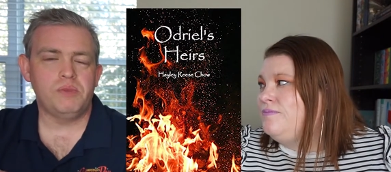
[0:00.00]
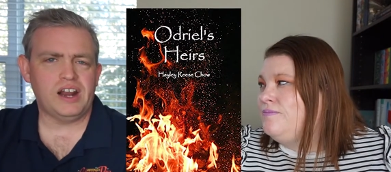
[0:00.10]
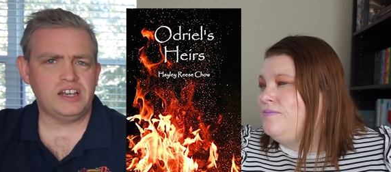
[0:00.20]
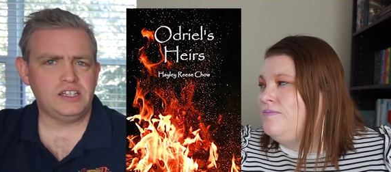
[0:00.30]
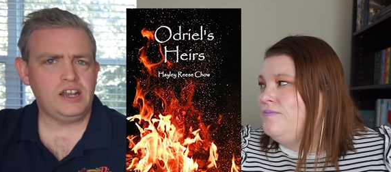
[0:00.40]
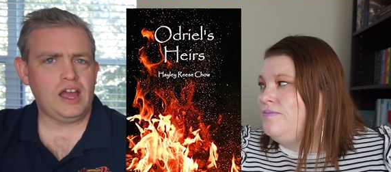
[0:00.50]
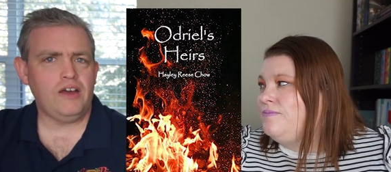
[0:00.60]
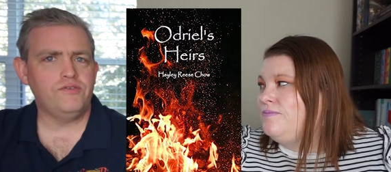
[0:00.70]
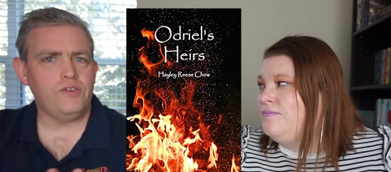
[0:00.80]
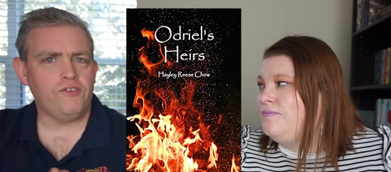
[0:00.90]
Speaker 1: but I did
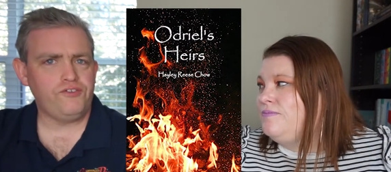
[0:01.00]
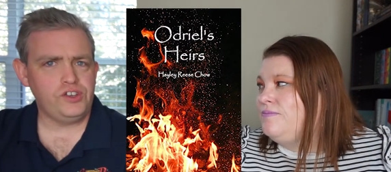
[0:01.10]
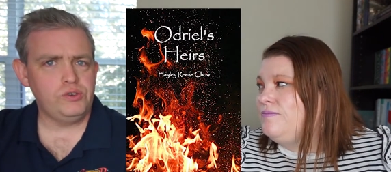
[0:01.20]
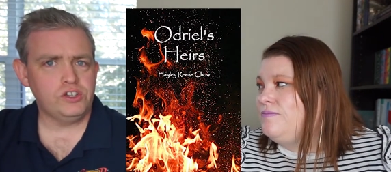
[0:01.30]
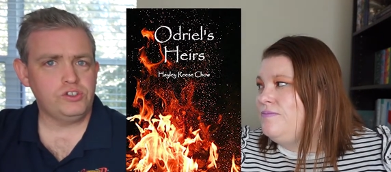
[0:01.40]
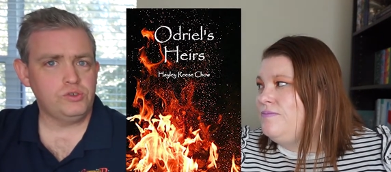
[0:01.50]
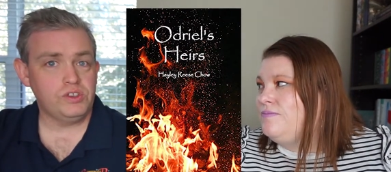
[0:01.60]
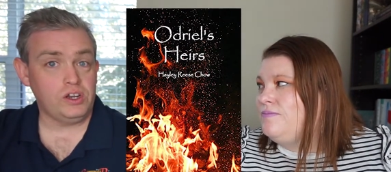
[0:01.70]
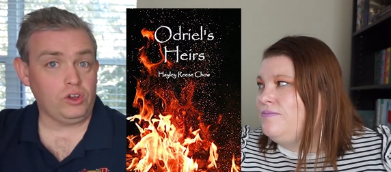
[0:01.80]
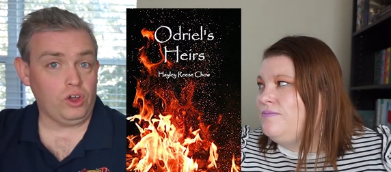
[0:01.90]
have a few issues
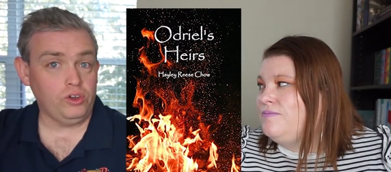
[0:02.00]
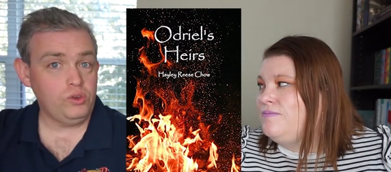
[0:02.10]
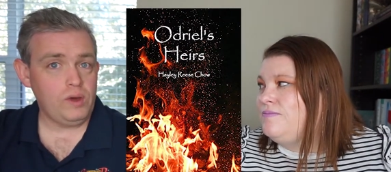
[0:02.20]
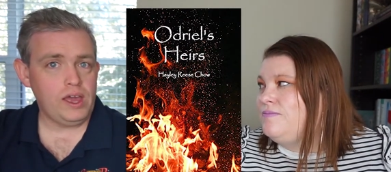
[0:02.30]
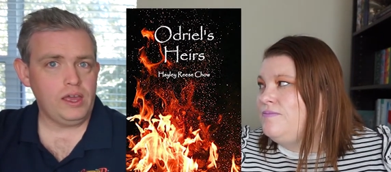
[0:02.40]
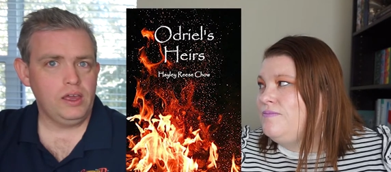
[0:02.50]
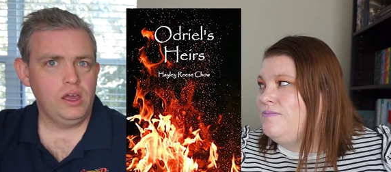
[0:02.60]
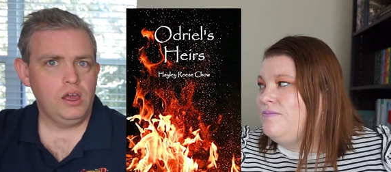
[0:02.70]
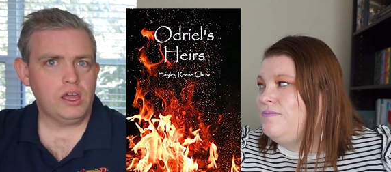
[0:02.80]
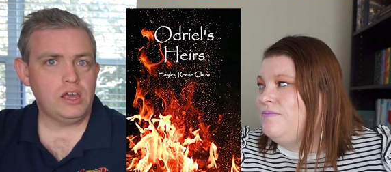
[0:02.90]
with it along the way
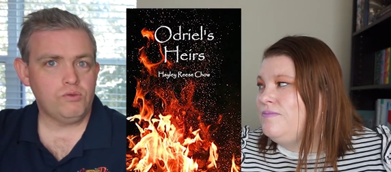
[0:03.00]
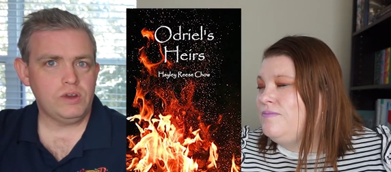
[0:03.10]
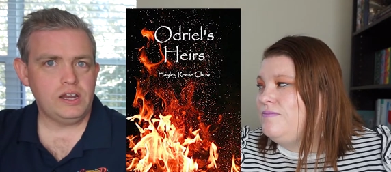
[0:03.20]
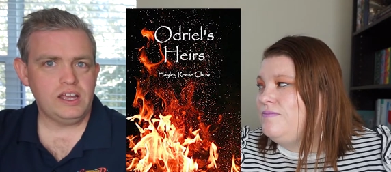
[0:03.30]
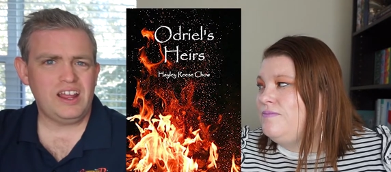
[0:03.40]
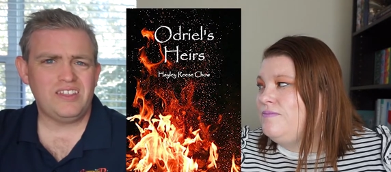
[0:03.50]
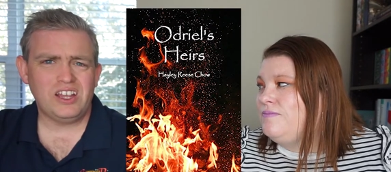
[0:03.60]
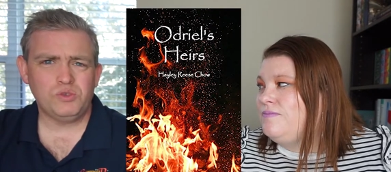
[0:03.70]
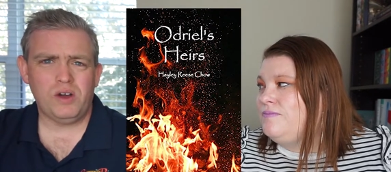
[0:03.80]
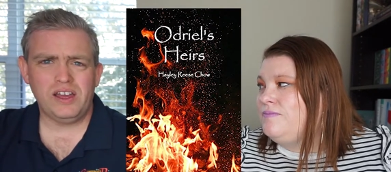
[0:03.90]
in reading it, and
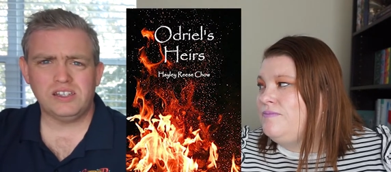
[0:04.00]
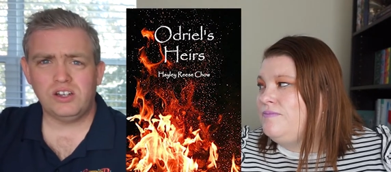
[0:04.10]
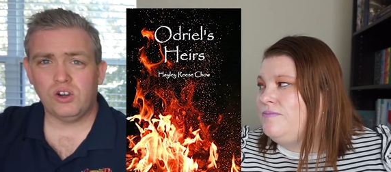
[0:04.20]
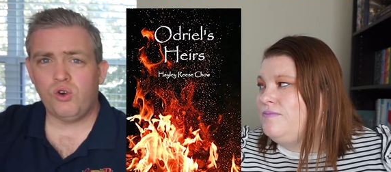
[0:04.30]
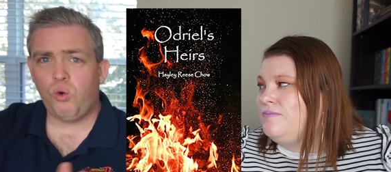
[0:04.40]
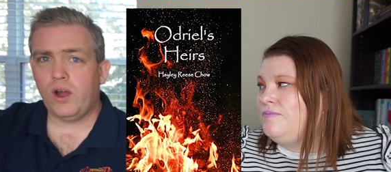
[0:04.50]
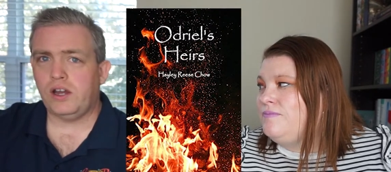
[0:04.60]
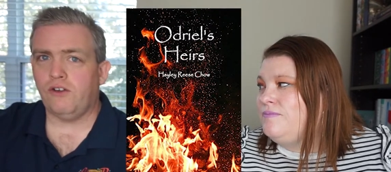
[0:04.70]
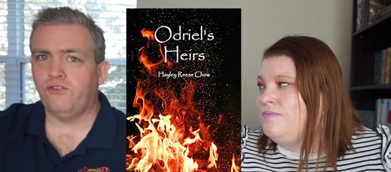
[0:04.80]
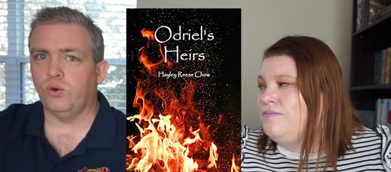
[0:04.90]
that's why it's not
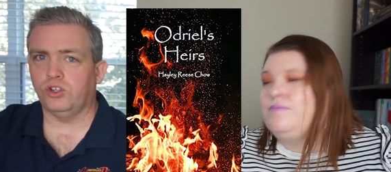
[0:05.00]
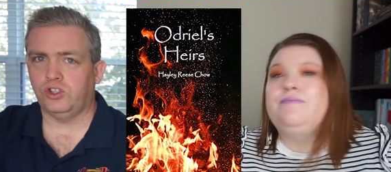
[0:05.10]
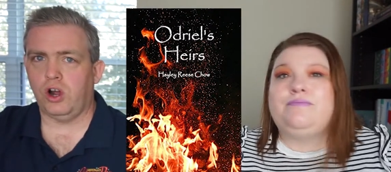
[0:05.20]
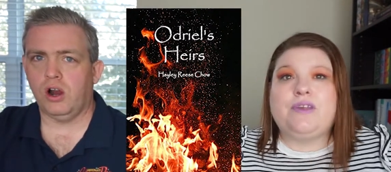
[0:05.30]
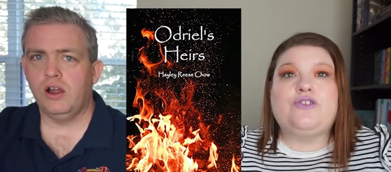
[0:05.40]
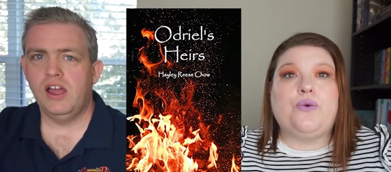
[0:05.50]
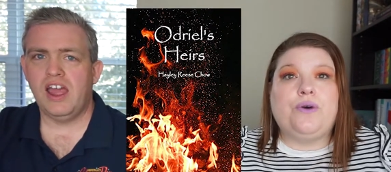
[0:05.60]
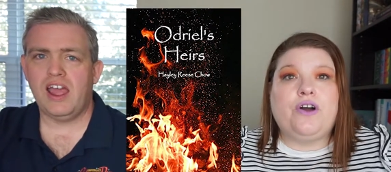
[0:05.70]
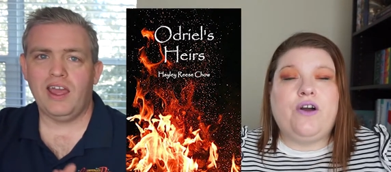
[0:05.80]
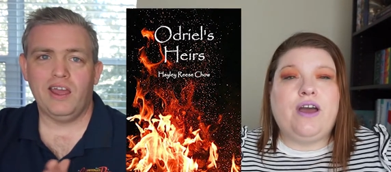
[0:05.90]
quite a four star.
Speaker 2: So
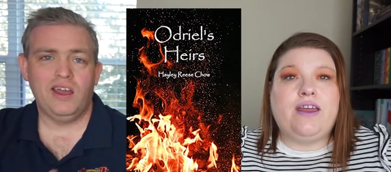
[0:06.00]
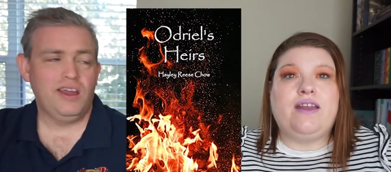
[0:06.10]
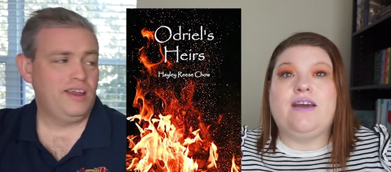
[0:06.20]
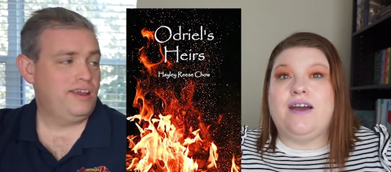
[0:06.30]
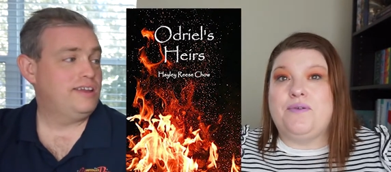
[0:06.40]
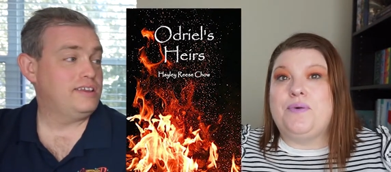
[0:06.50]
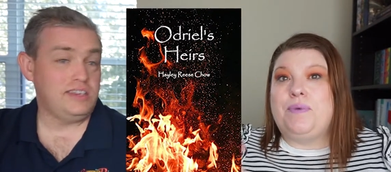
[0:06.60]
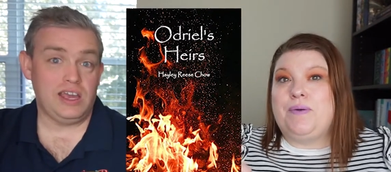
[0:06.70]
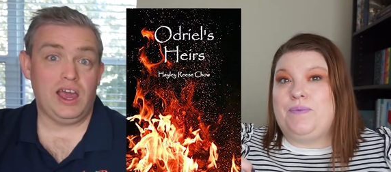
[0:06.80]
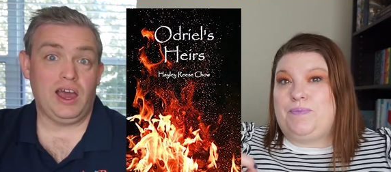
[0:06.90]
we'll go ahead and uh, we'll
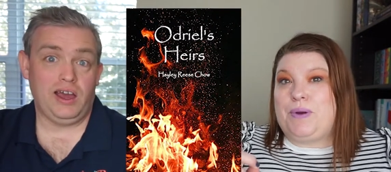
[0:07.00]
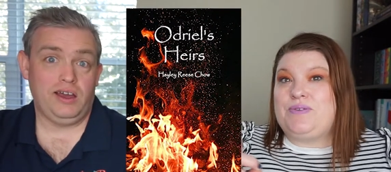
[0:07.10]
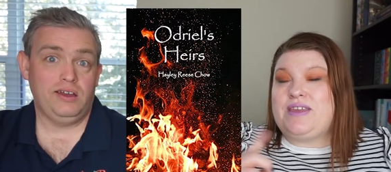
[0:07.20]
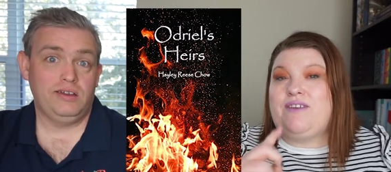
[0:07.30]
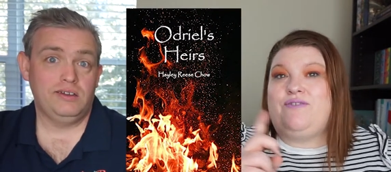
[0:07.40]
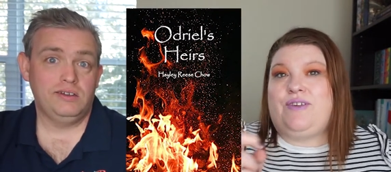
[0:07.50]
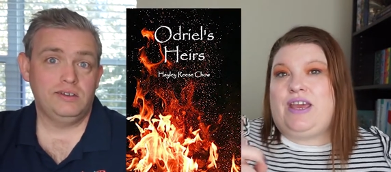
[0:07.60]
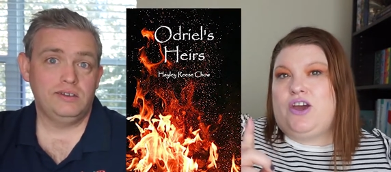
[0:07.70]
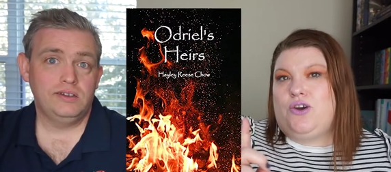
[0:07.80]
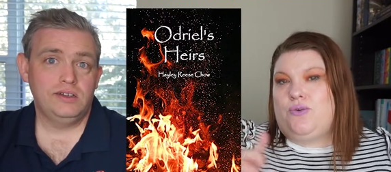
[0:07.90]
po yeah. post that
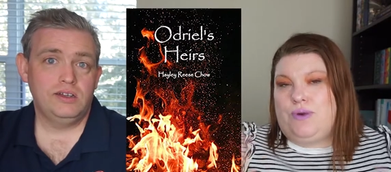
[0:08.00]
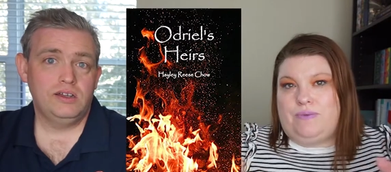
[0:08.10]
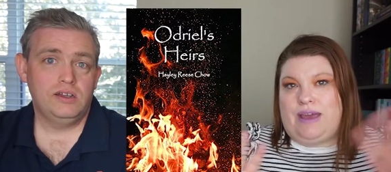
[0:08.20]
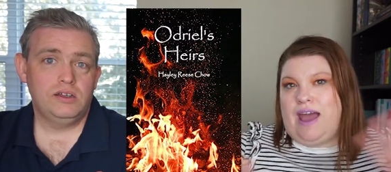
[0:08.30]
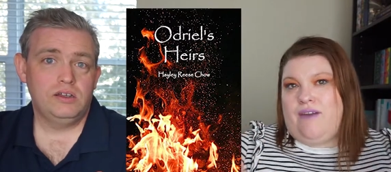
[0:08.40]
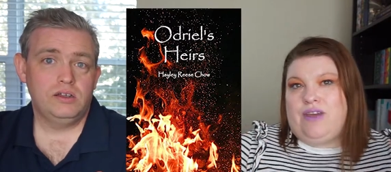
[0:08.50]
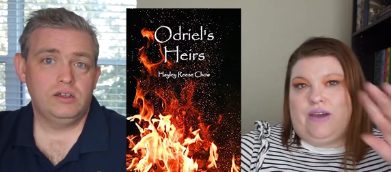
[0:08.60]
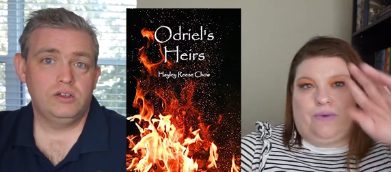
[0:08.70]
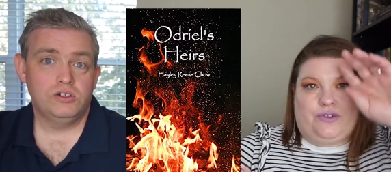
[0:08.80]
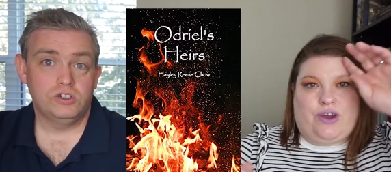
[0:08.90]
video when we have
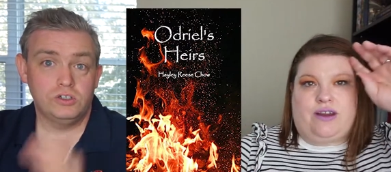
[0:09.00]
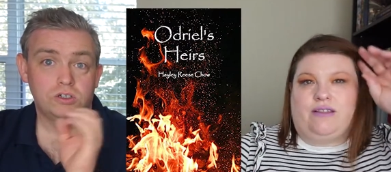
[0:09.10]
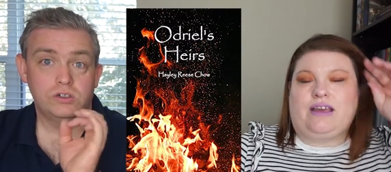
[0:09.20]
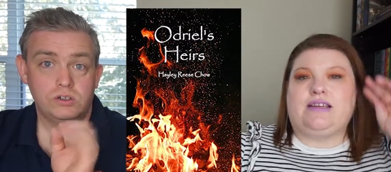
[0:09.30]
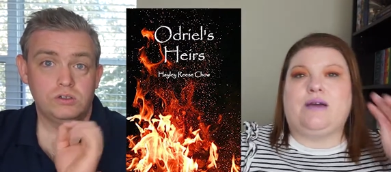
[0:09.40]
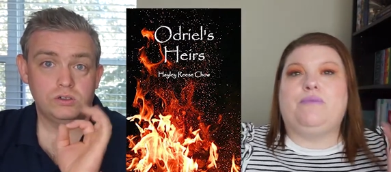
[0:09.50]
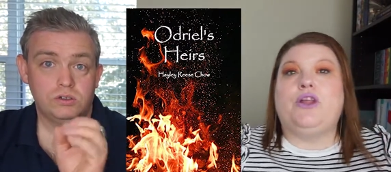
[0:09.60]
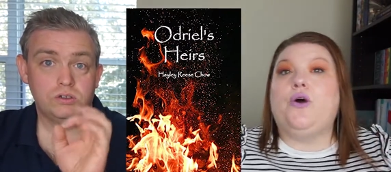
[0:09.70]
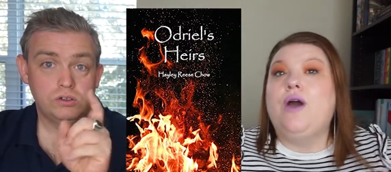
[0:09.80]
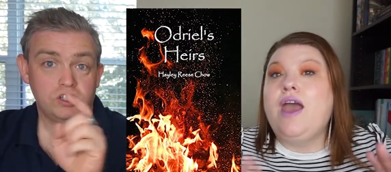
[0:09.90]
it. We'll try to link it down
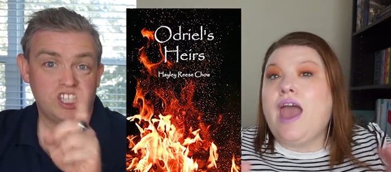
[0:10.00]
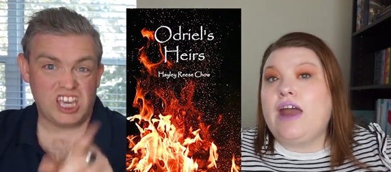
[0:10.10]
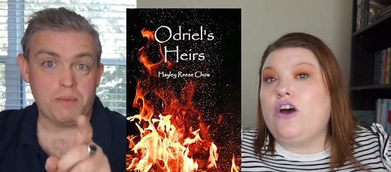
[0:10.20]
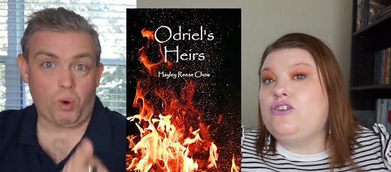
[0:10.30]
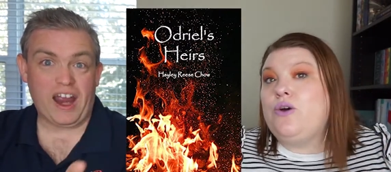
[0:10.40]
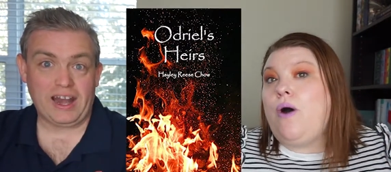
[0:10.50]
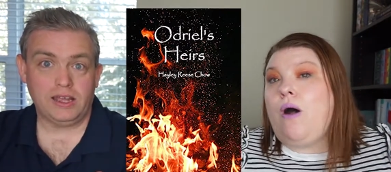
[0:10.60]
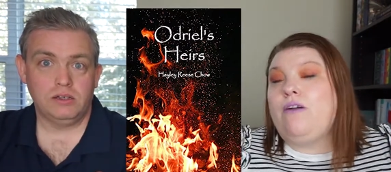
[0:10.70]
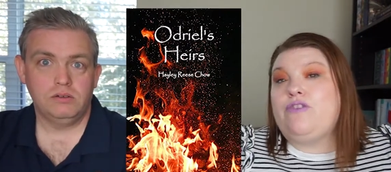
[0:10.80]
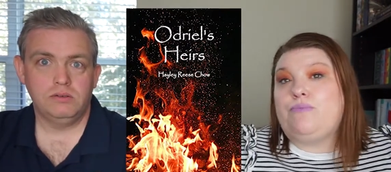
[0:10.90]
below. And also,
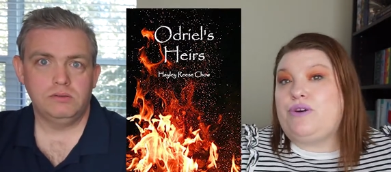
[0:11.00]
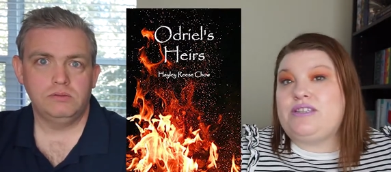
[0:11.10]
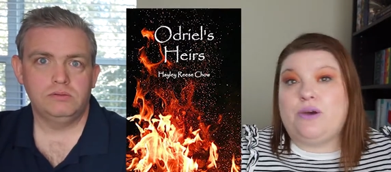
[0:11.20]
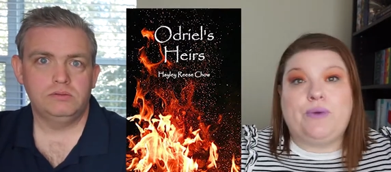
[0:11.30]
all of the books that